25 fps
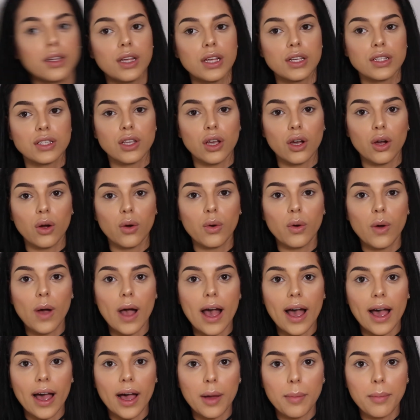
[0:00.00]
So
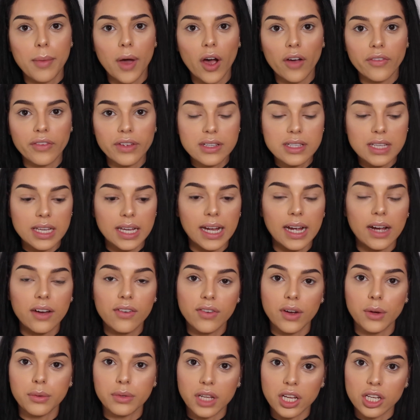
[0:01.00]
obviously I have
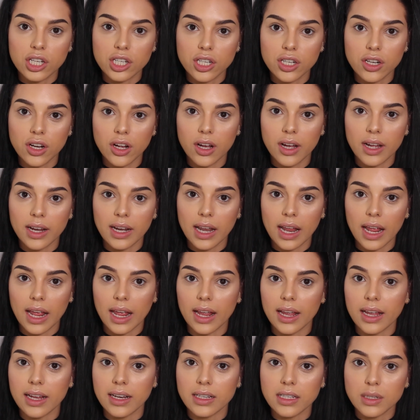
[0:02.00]
foundation on
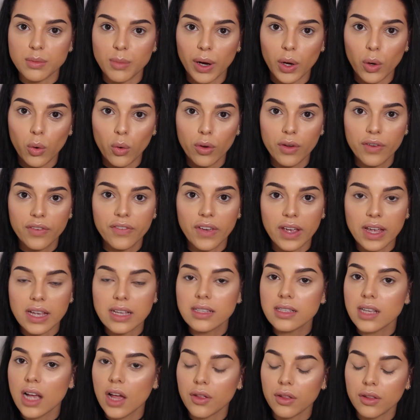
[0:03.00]
and my whole
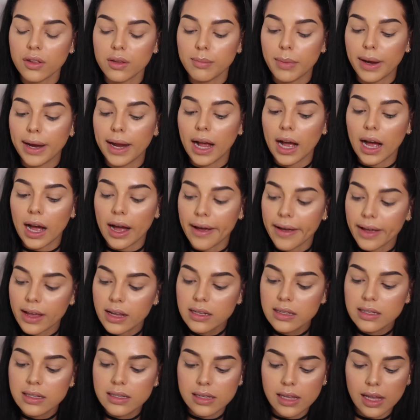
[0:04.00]
face other than my
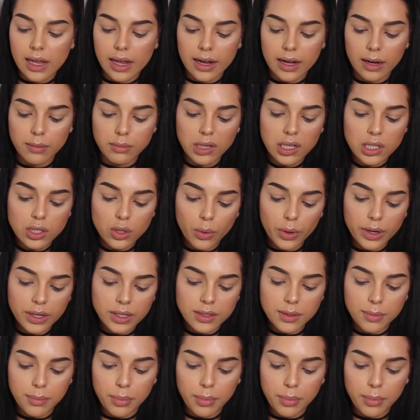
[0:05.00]
eyes, and I'm just going to